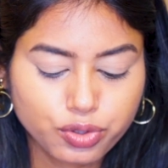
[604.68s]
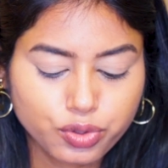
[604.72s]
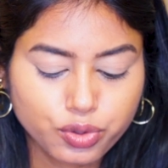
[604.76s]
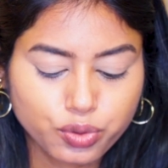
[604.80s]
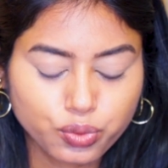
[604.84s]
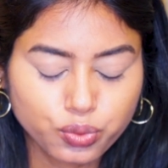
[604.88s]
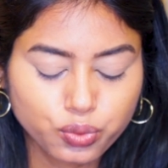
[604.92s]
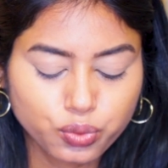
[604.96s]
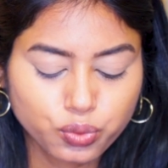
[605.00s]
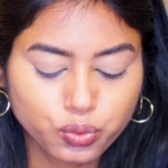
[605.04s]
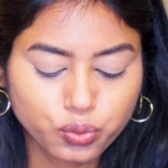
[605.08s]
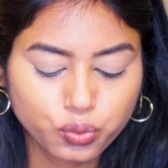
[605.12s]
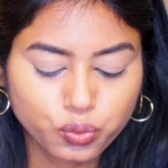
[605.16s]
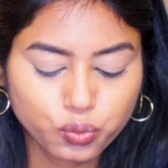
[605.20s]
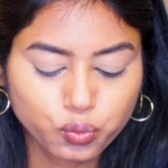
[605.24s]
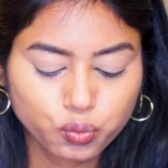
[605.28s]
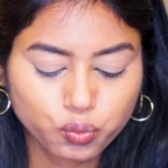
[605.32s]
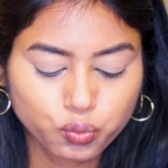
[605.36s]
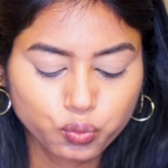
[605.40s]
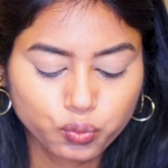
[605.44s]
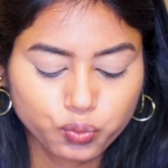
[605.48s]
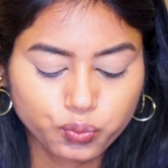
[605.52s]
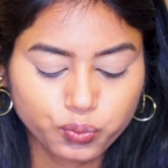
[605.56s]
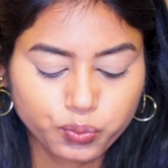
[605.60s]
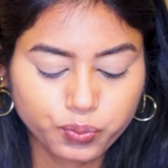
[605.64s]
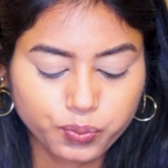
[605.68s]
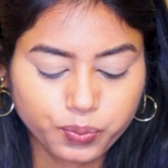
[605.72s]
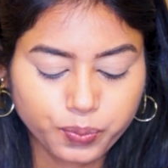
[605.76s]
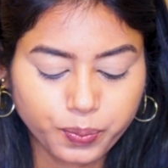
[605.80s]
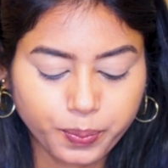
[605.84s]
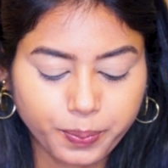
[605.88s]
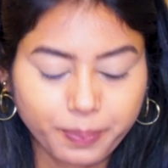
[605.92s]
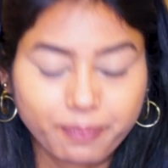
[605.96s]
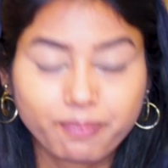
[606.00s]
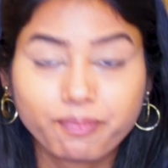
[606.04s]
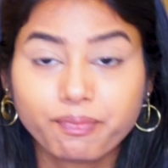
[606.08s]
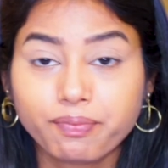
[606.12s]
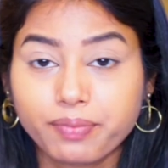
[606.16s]
to
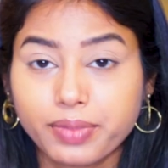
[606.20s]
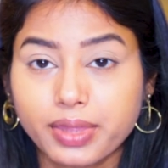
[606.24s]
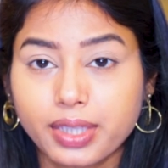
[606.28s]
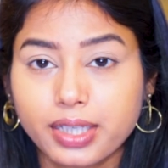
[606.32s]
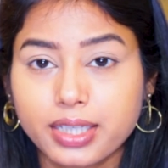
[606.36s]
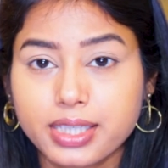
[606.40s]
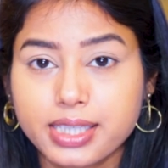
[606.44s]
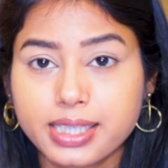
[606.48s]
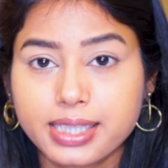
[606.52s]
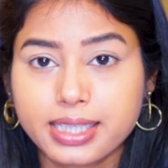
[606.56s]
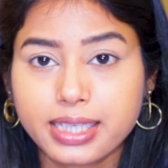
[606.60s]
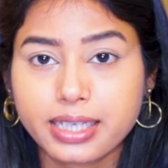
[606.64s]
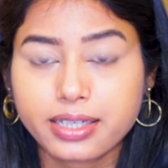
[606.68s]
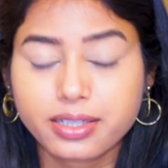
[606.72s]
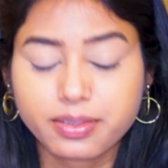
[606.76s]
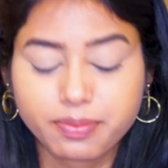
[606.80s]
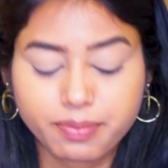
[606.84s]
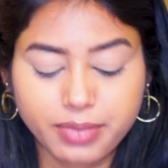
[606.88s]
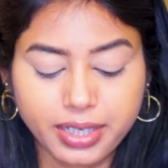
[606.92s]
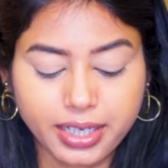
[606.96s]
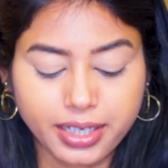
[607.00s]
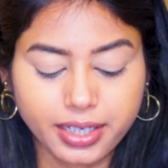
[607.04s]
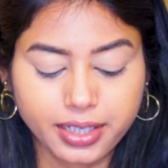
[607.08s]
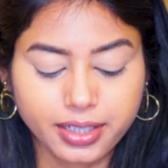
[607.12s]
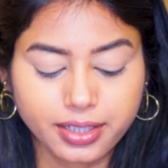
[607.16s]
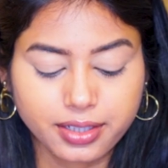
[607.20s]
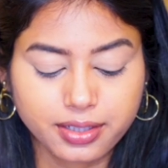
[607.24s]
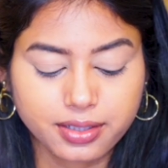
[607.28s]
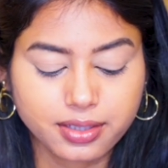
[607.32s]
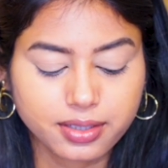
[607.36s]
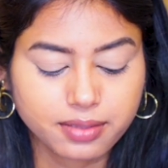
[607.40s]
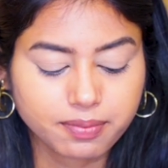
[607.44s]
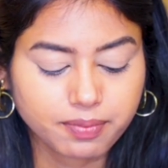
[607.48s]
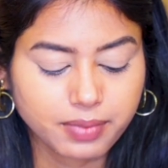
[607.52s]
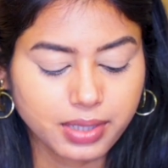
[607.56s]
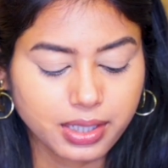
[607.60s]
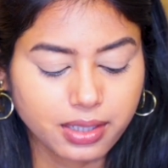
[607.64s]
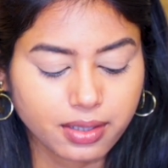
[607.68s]
set my
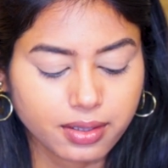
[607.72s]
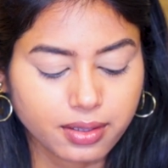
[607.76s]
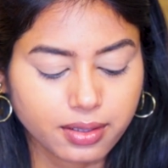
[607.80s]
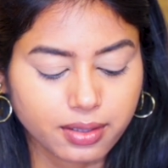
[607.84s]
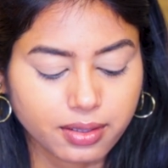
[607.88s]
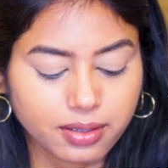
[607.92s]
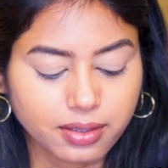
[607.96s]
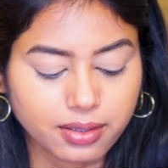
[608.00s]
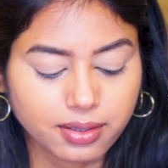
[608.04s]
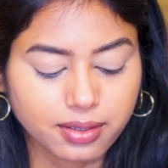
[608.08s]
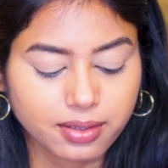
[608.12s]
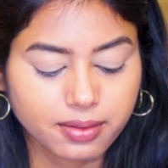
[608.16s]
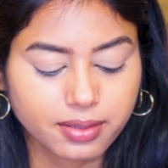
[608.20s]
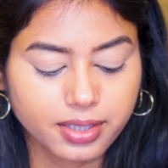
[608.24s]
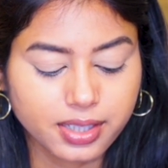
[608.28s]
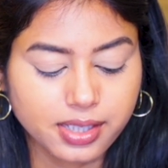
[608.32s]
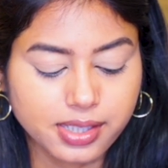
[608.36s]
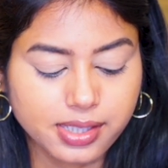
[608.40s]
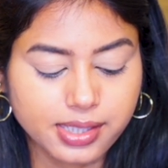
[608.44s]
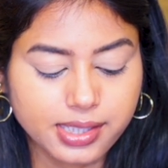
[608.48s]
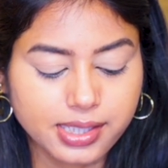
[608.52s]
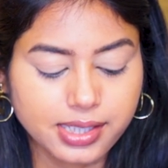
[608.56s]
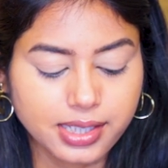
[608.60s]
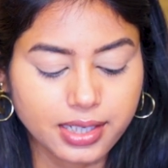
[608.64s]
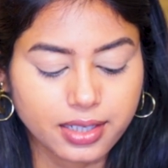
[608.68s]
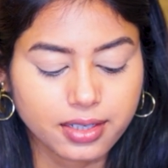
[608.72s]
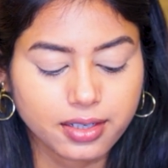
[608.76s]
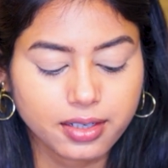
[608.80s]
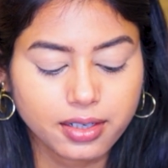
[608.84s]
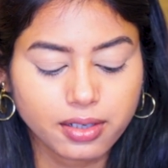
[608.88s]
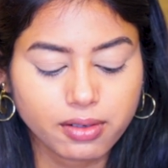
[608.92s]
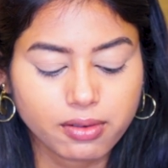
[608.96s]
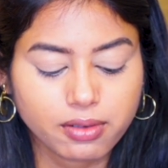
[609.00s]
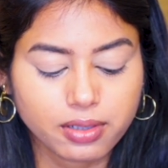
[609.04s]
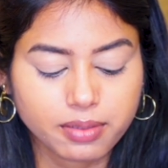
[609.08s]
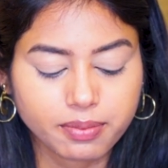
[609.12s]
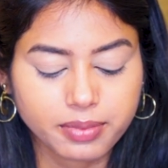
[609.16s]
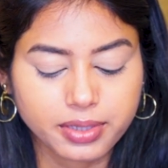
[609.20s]

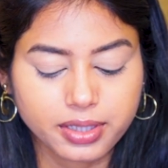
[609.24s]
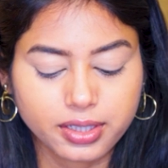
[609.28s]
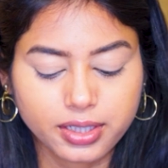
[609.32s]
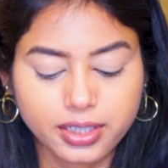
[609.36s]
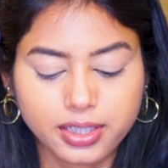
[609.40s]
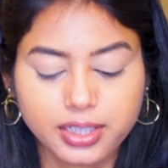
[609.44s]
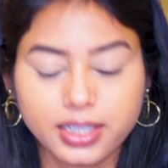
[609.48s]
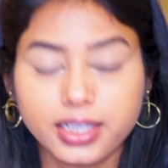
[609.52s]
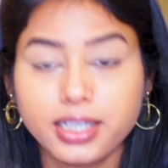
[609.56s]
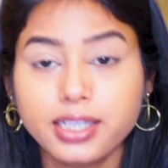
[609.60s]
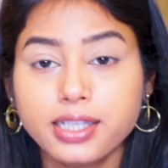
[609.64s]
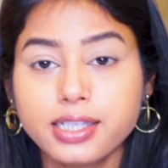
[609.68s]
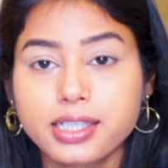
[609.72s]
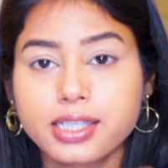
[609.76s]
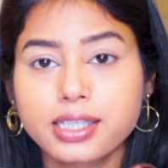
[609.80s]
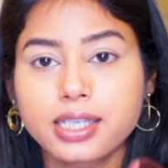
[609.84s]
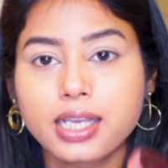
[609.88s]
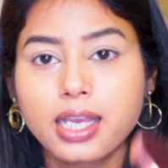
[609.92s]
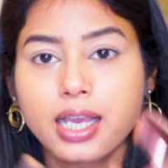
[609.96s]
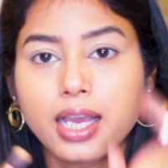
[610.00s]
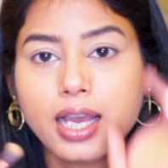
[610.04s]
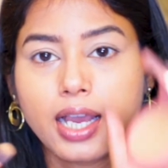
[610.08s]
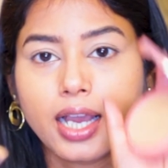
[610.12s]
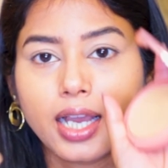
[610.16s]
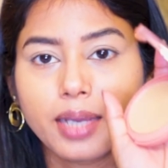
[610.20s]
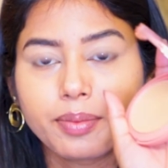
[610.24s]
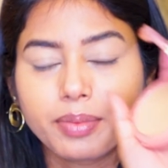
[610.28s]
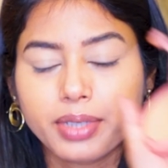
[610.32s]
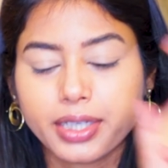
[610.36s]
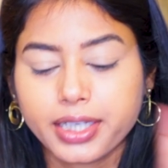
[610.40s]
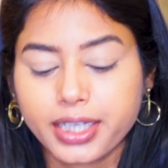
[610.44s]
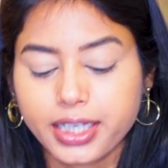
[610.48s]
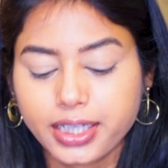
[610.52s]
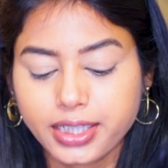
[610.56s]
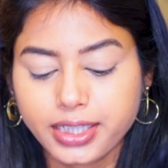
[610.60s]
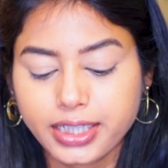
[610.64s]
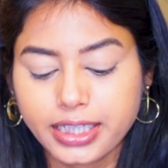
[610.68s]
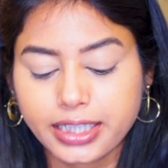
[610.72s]
concealer on the lids. And
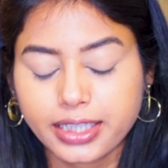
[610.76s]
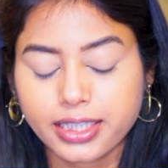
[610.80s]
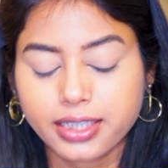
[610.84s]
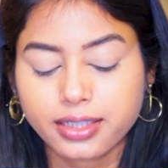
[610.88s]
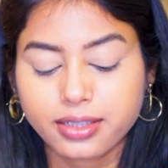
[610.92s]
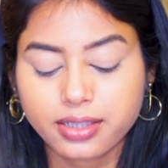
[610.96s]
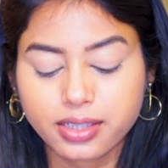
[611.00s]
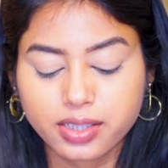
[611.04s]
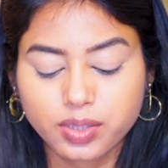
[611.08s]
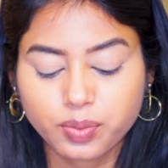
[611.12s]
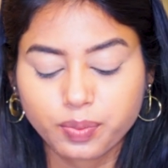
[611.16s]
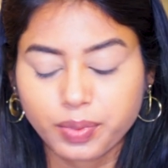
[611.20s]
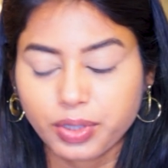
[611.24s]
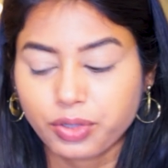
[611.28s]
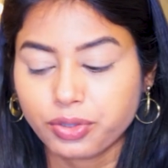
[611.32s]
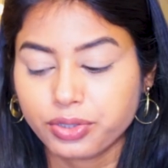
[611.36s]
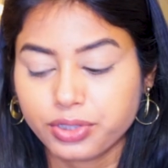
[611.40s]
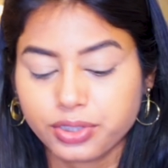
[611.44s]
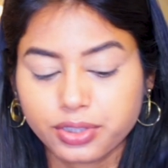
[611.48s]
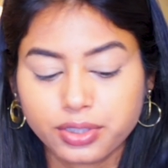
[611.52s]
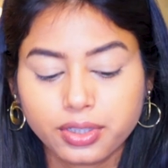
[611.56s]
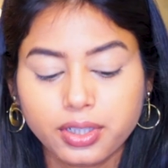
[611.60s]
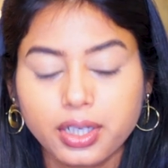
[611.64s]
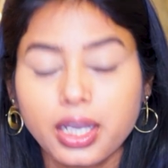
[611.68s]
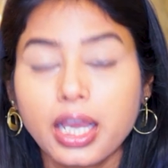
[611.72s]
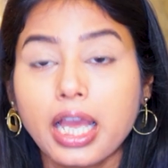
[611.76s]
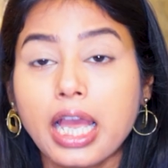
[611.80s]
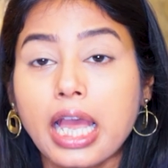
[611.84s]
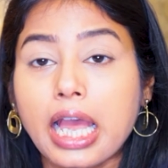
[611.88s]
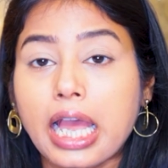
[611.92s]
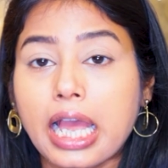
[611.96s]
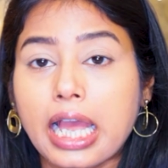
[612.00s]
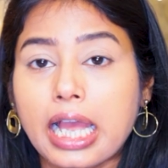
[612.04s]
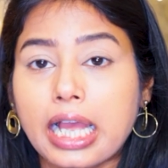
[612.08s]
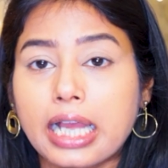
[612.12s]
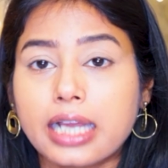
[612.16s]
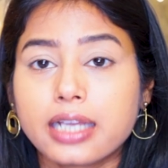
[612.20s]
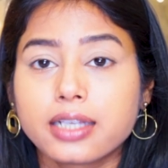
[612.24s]
again taking this powder,
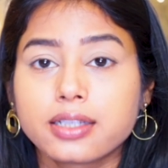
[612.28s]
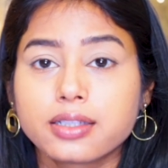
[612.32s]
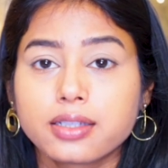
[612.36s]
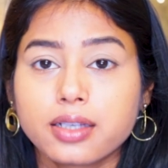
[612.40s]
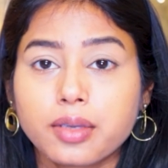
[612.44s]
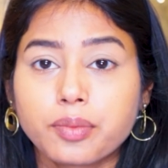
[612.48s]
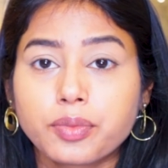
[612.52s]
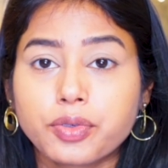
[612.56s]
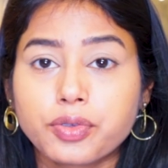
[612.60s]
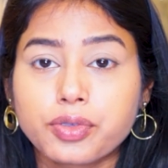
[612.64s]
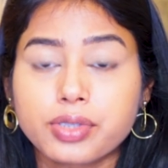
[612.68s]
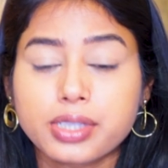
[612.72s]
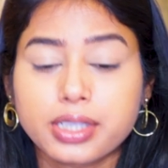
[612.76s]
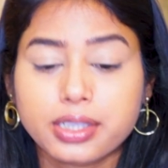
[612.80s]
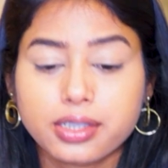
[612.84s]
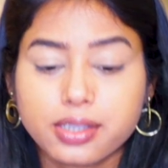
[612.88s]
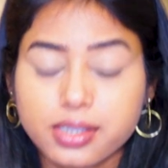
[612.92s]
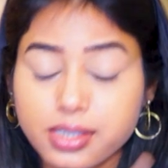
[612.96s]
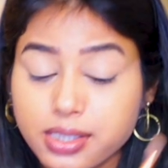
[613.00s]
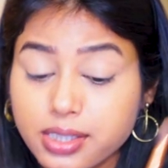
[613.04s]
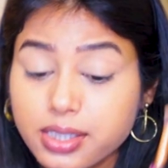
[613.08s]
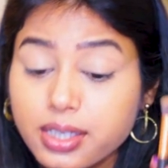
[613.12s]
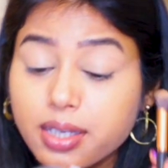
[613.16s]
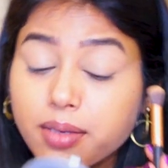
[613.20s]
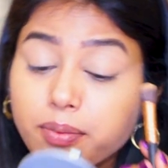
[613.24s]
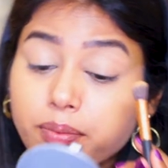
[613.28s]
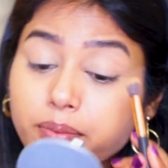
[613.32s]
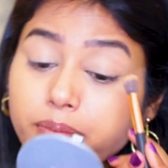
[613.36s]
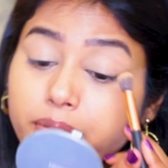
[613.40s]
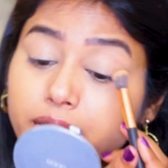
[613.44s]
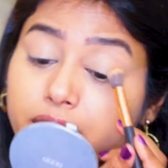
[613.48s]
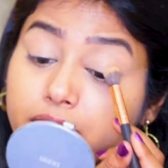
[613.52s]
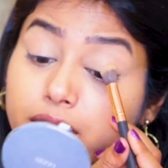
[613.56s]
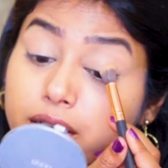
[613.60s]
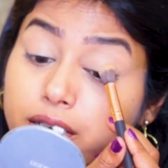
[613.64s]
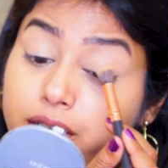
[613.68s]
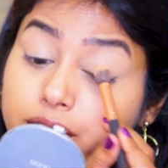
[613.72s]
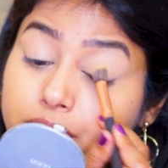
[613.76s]
and I'm using the same
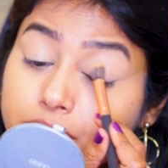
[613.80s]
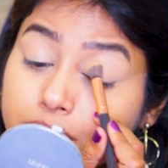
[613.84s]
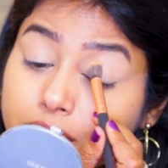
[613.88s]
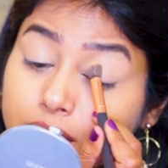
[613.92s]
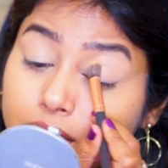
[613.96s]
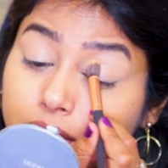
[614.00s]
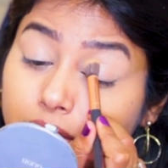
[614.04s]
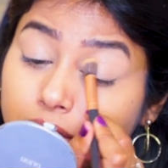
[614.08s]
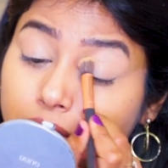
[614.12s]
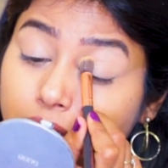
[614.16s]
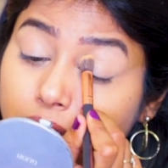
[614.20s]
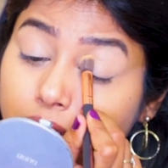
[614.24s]
brush